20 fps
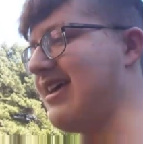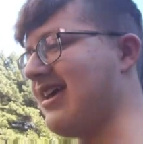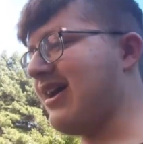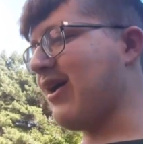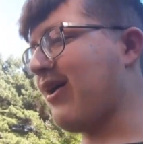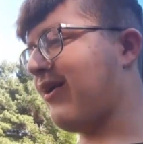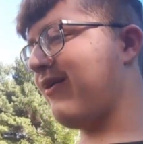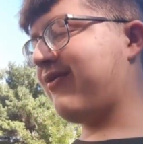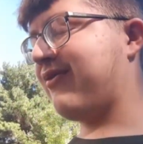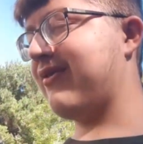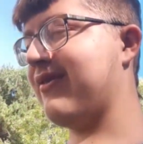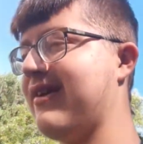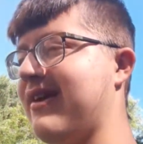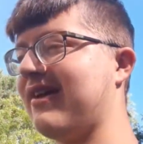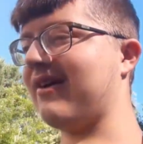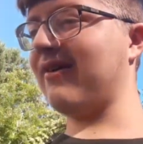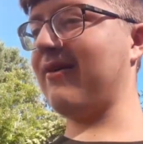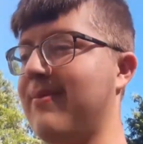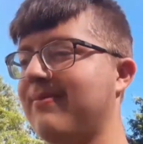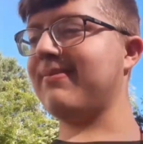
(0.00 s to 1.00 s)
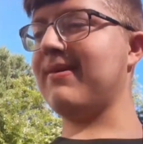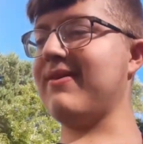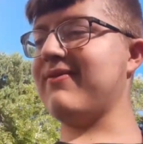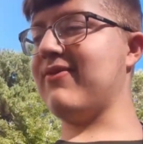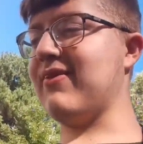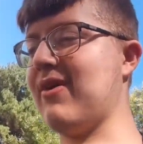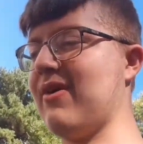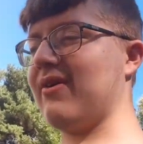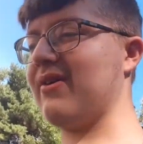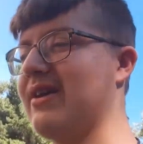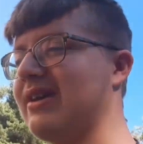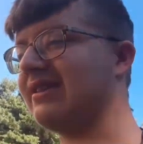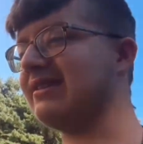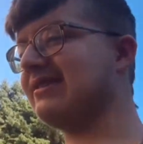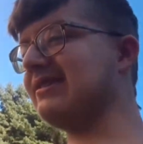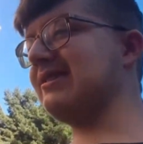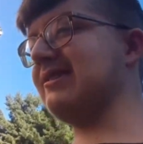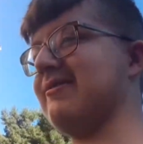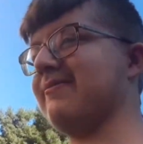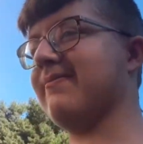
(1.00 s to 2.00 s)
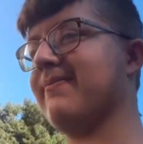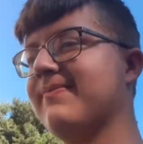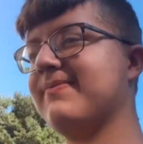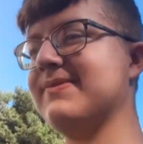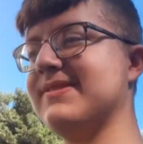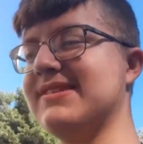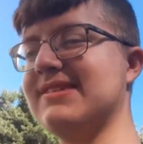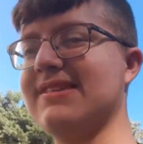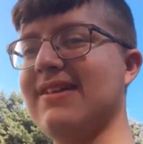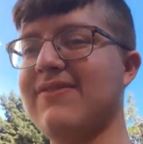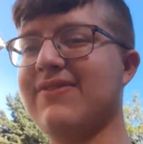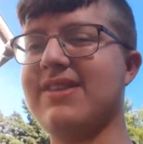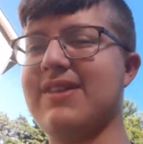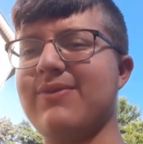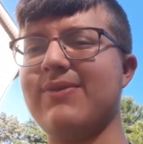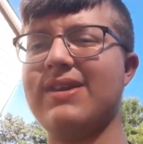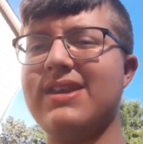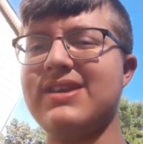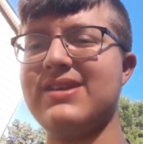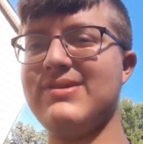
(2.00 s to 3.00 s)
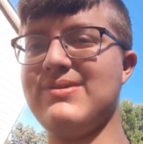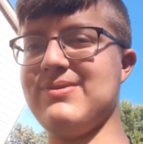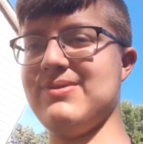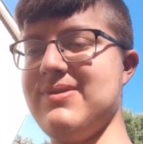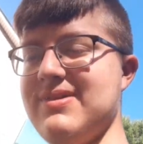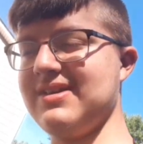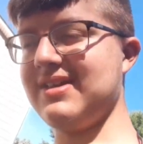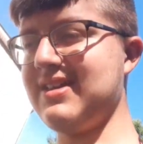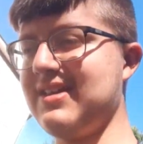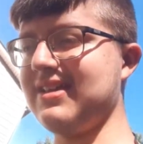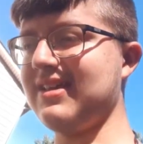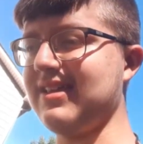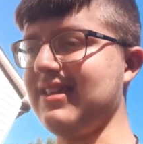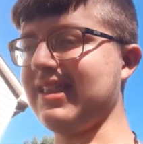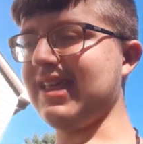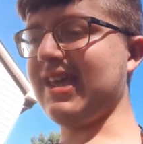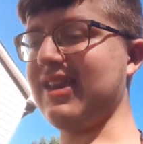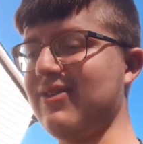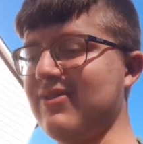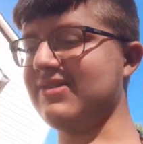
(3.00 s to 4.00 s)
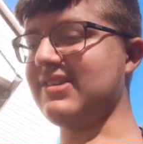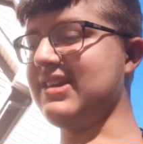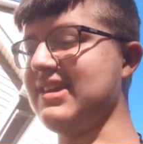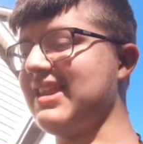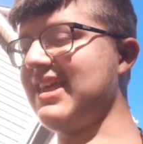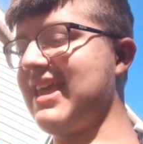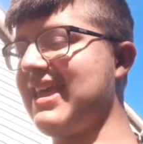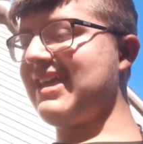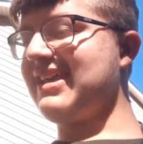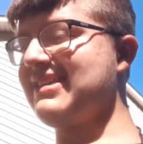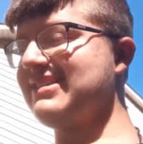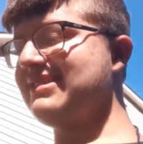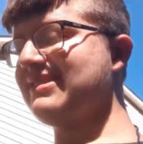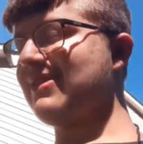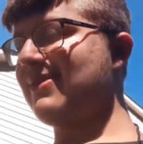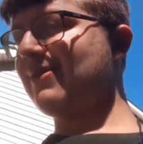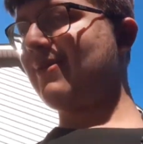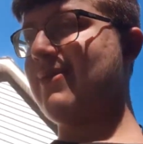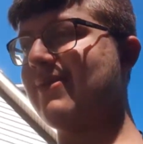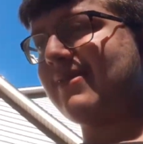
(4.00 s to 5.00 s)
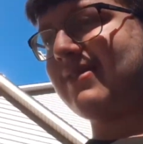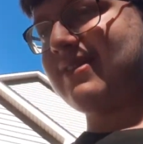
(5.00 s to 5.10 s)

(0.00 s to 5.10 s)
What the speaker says: hopefully I'll be vlogging some stuff that we do later today. So,